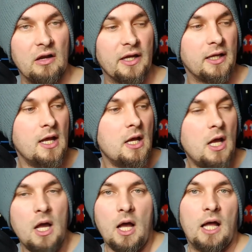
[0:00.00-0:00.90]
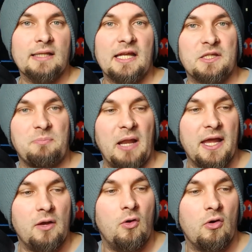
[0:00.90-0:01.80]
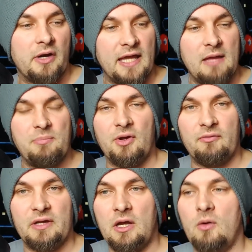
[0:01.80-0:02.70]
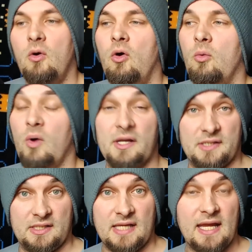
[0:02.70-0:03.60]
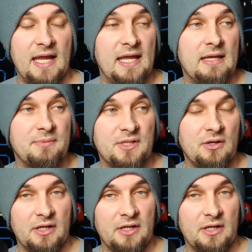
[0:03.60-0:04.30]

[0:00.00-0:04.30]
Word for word: Like, a Let's Play or a Game Poke video, or worse, a Sega Head episode.